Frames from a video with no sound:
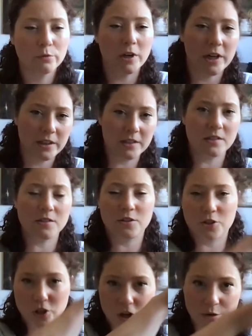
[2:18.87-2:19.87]
Right. This is a
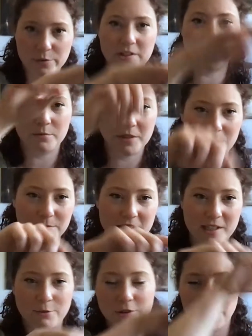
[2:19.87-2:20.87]
chart we sometimes
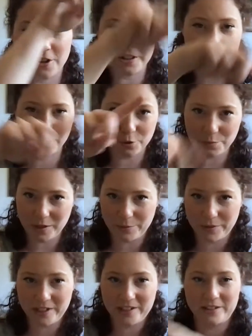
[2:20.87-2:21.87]
see with all the different
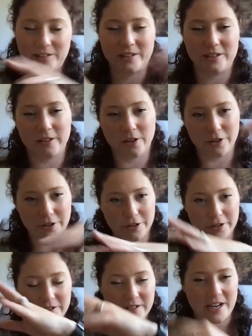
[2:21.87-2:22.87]
BPs and all
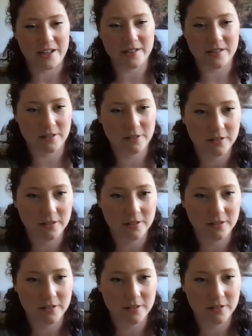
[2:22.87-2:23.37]
their stats.